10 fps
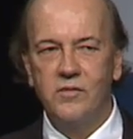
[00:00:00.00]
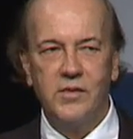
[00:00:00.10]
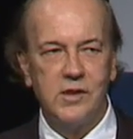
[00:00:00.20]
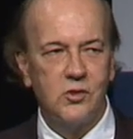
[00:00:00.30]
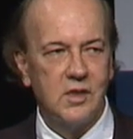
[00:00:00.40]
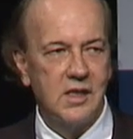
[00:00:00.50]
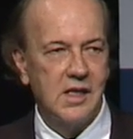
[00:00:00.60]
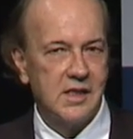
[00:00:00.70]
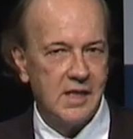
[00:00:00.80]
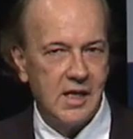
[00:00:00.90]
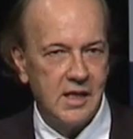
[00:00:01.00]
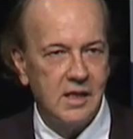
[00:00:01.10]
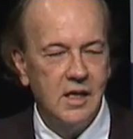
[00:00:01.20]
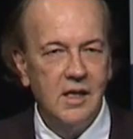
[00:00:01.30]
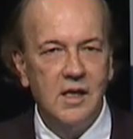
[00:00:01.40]
inflation and can't get it.
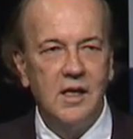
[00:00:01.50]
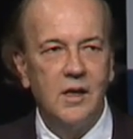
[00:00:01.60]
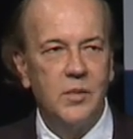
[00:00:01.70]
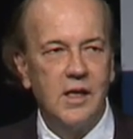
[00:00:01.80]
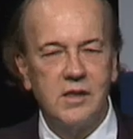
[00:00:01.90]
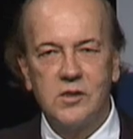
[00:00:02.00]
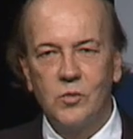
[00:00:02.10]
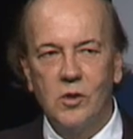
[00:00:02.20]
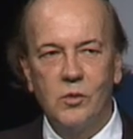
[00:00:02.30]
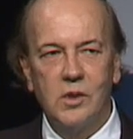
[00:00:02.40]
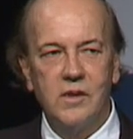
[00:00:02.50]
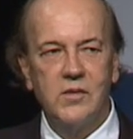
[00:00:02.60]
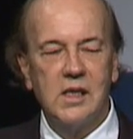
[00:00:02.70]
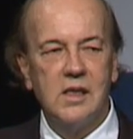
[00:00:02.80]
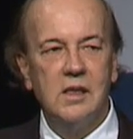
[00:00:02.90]
But that is the world we're
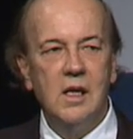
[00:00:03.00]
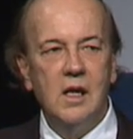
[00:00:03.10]
living in.